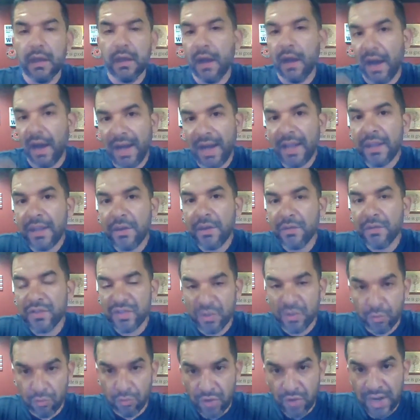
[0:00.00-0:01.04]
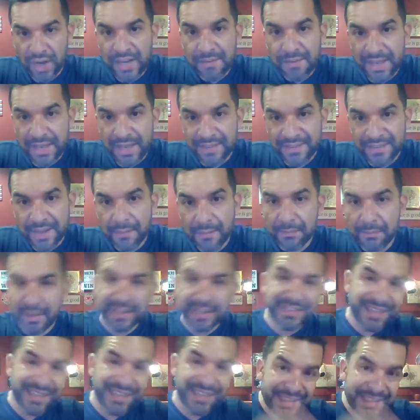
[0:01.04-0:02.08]
I use the ready-made
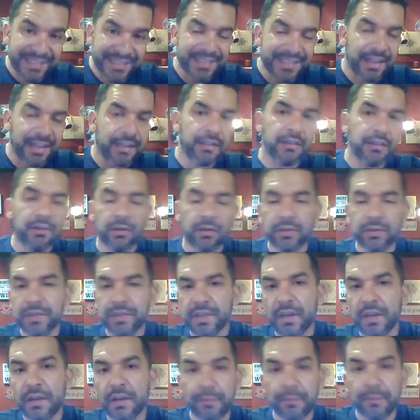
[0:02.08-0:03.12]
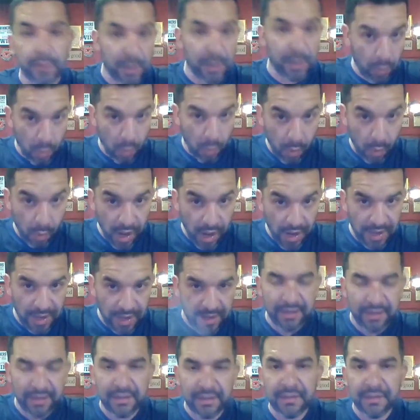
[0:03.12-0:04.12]
templates inside the darn software. Why?